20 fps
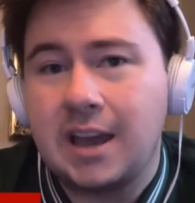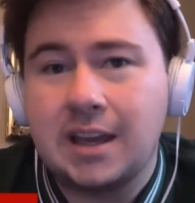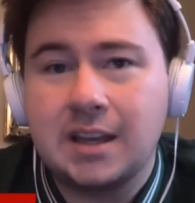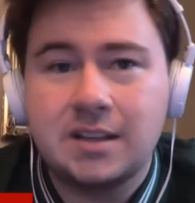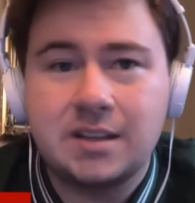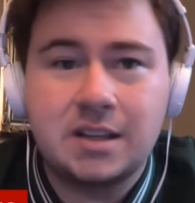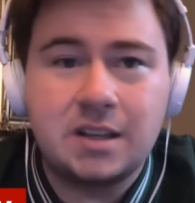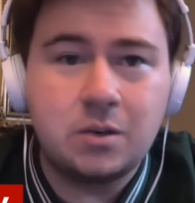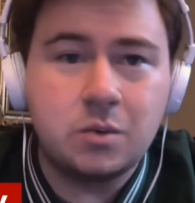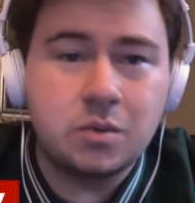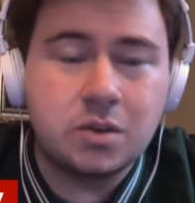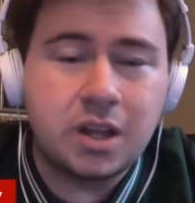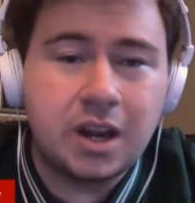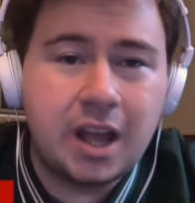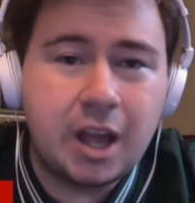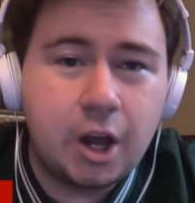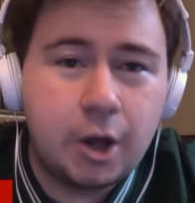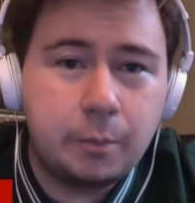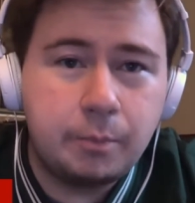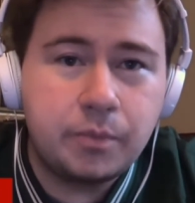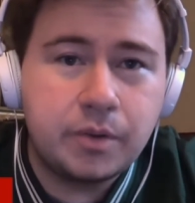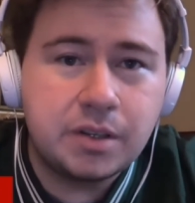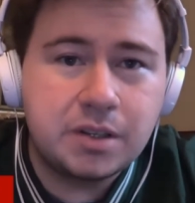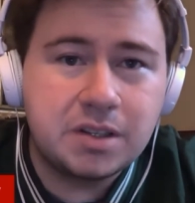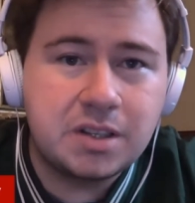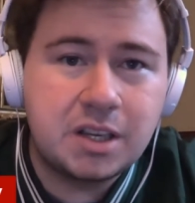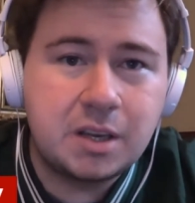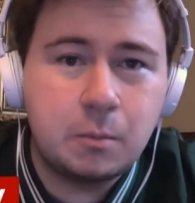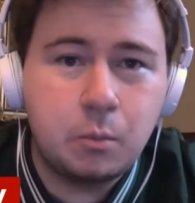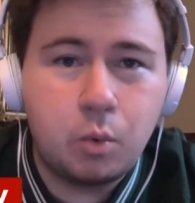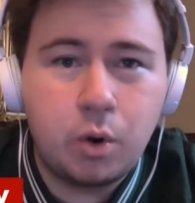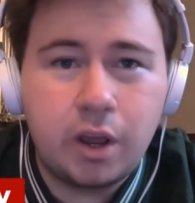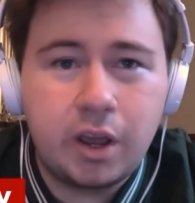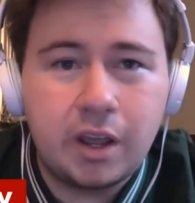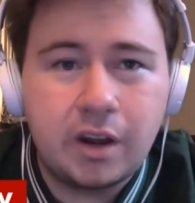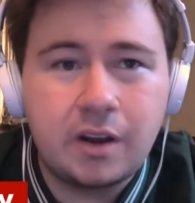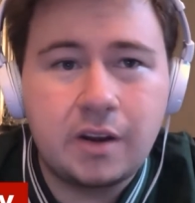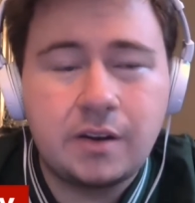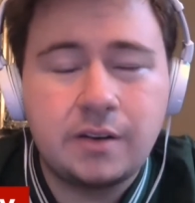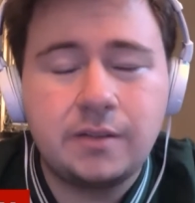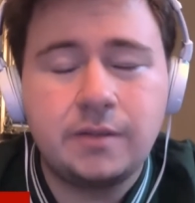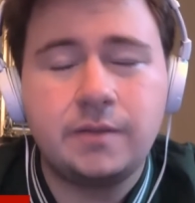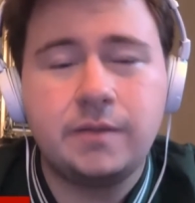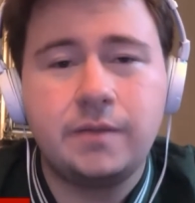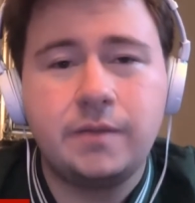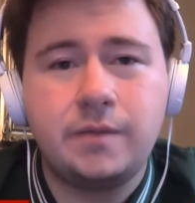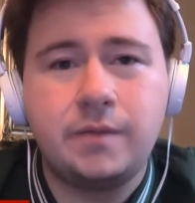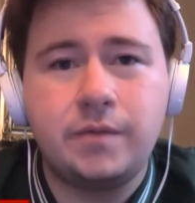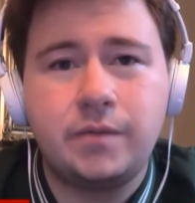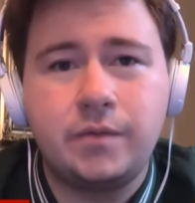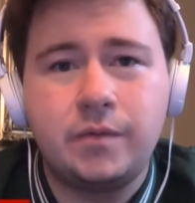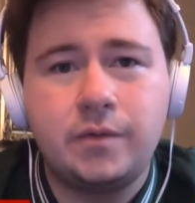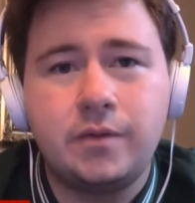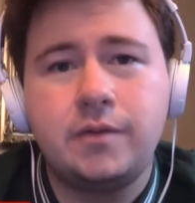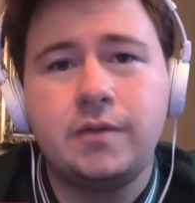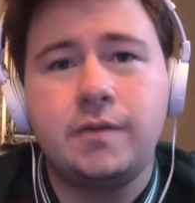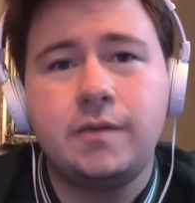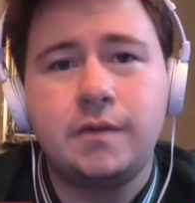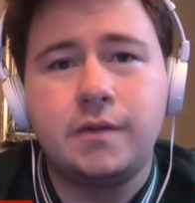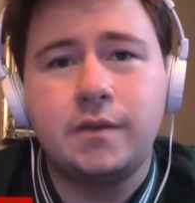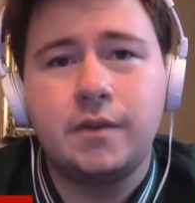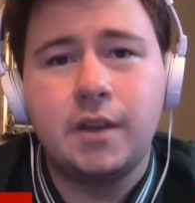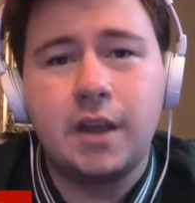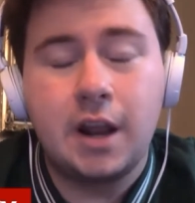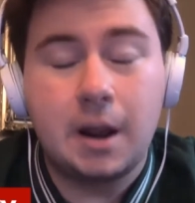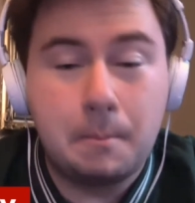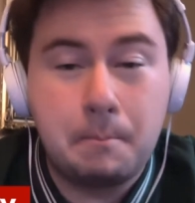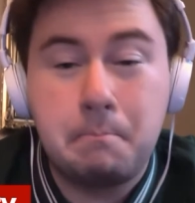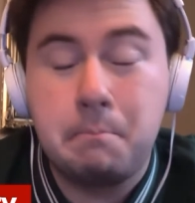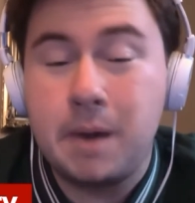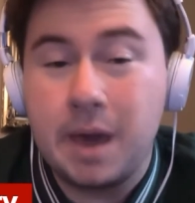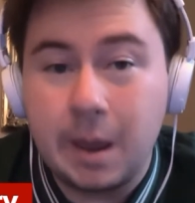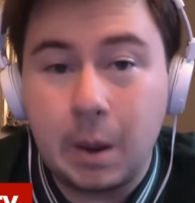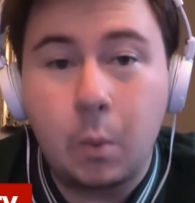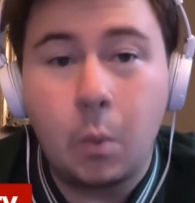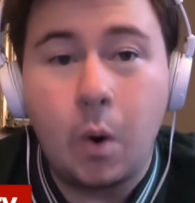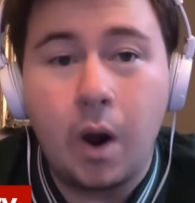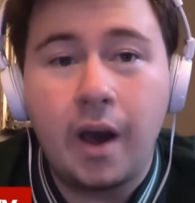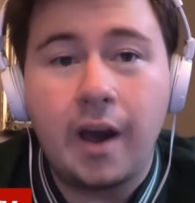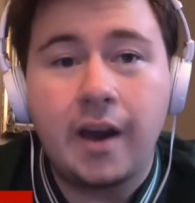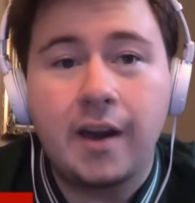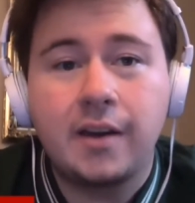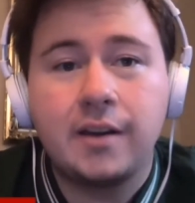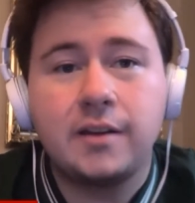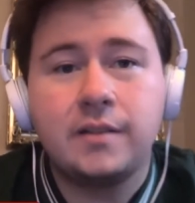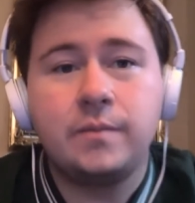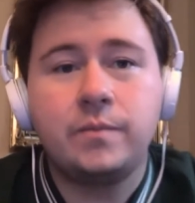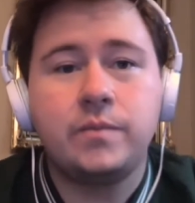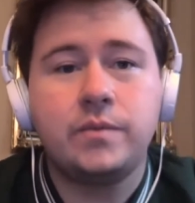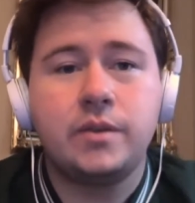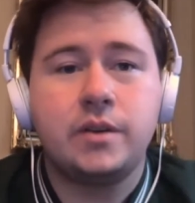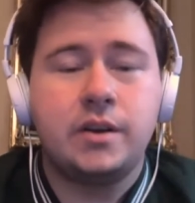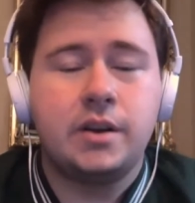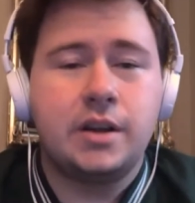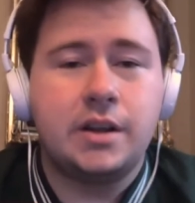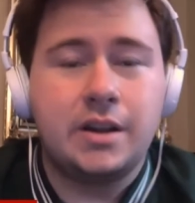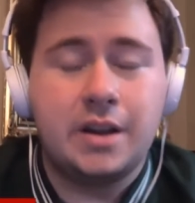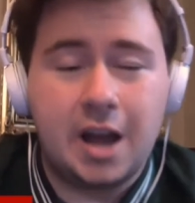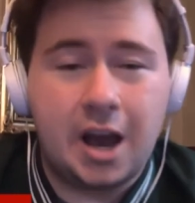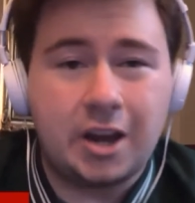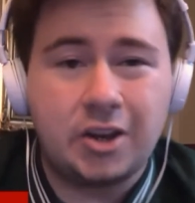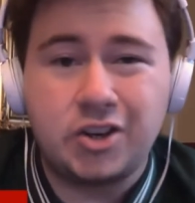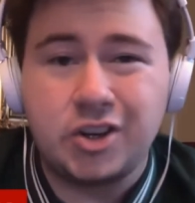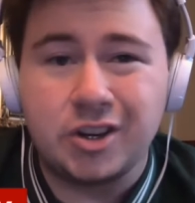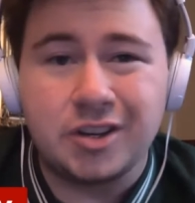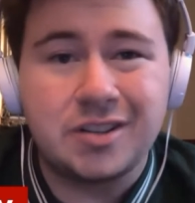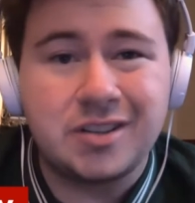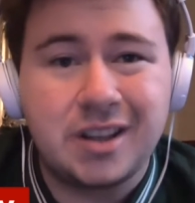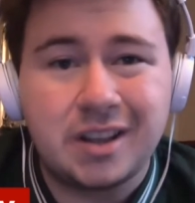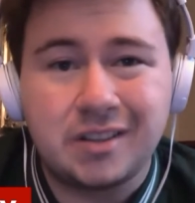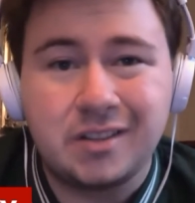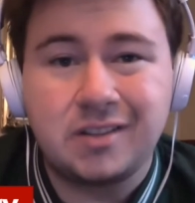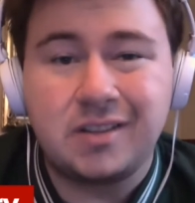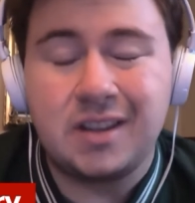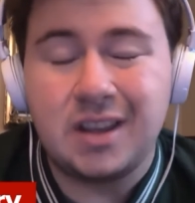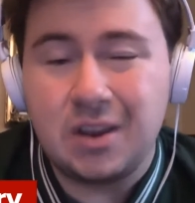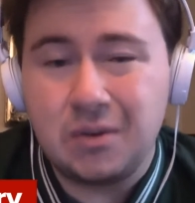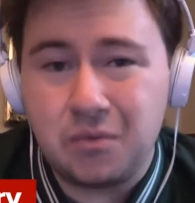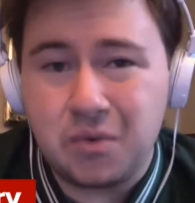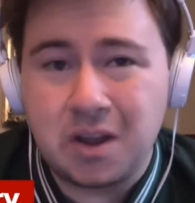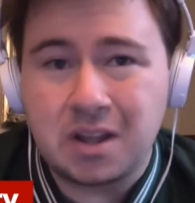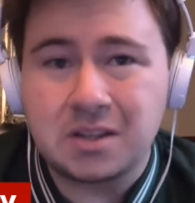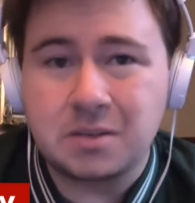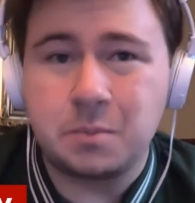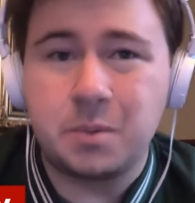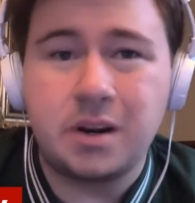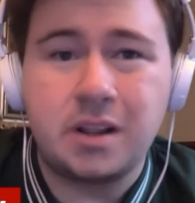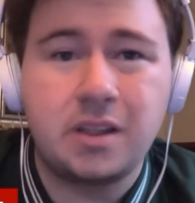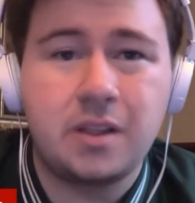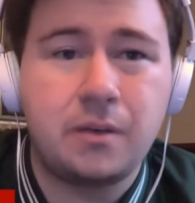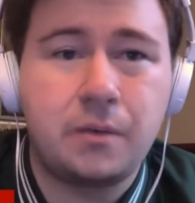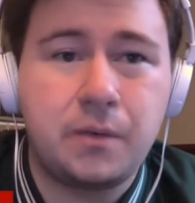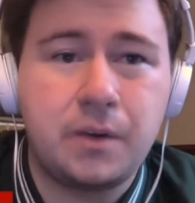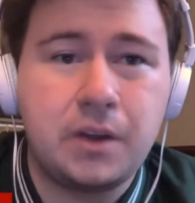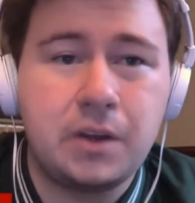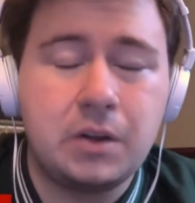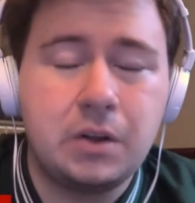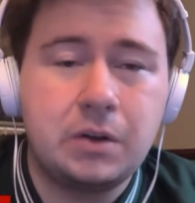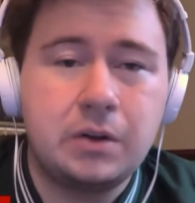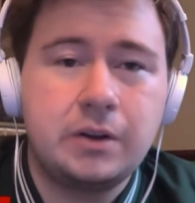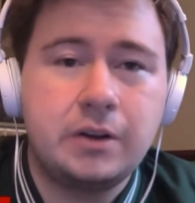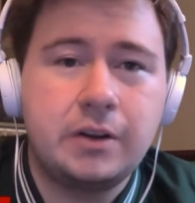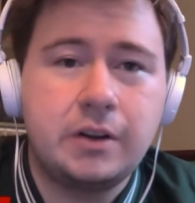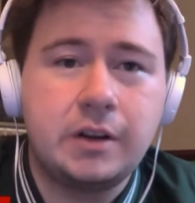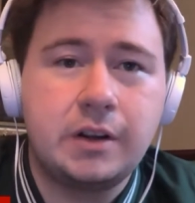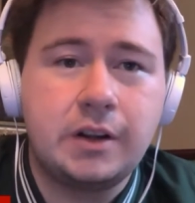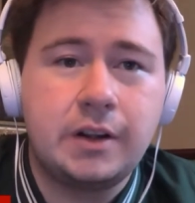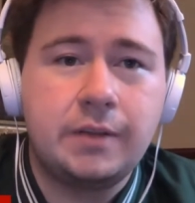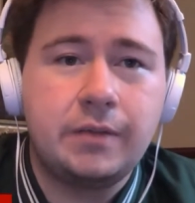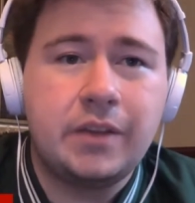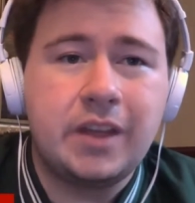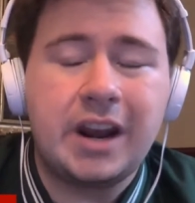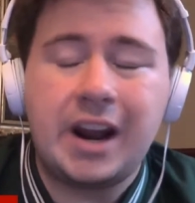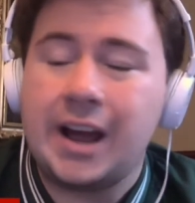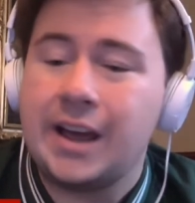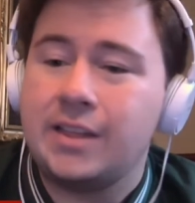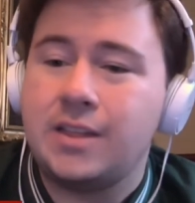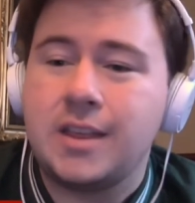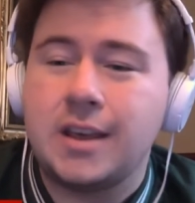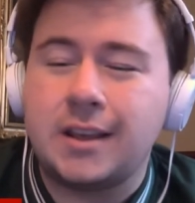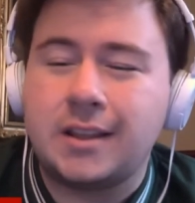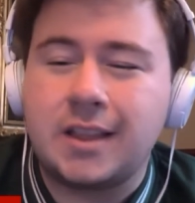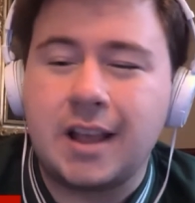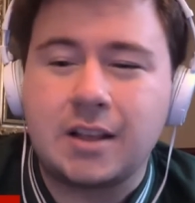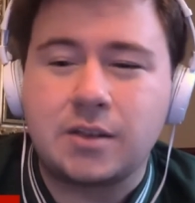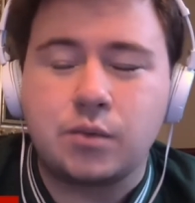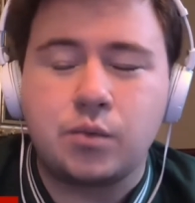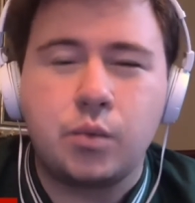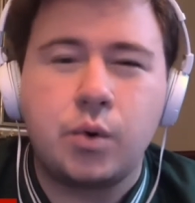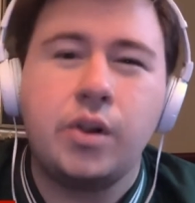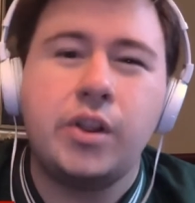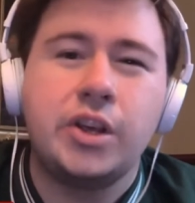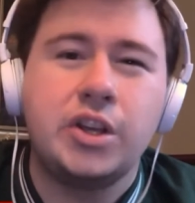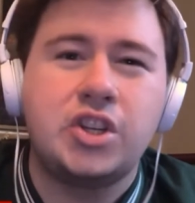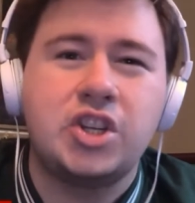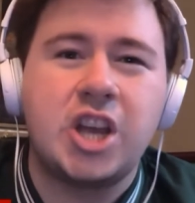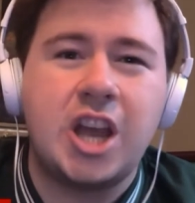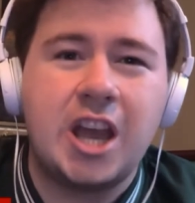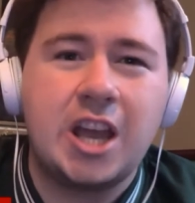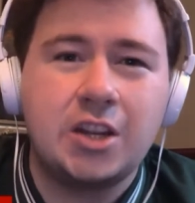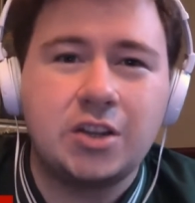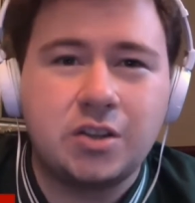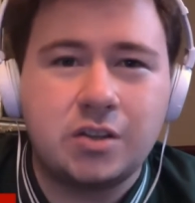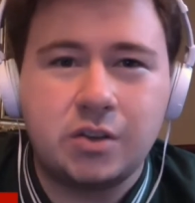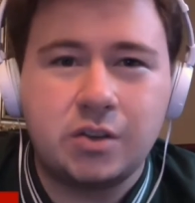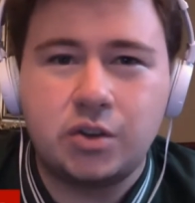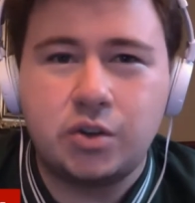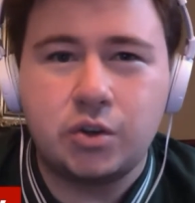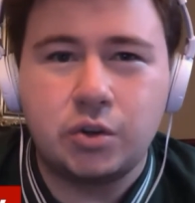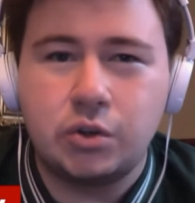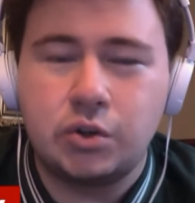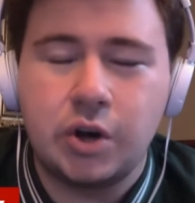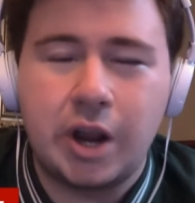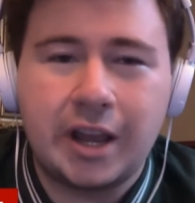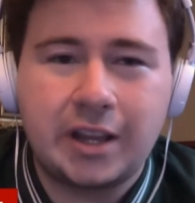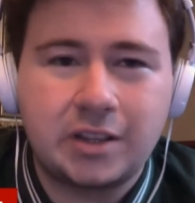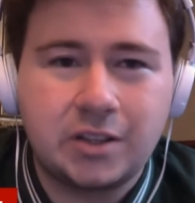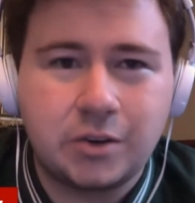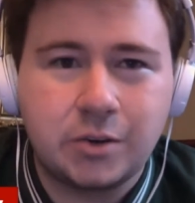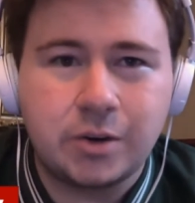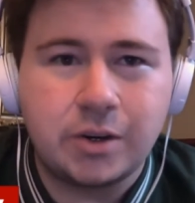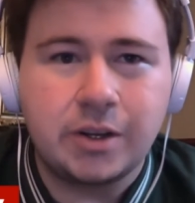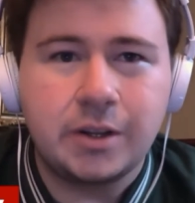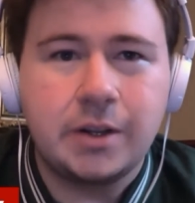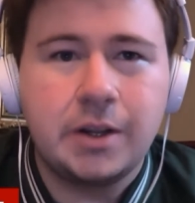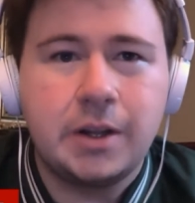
is he was going to help this team win in a big way, not just on defense, but in the field. And I think that's really changed the trajectory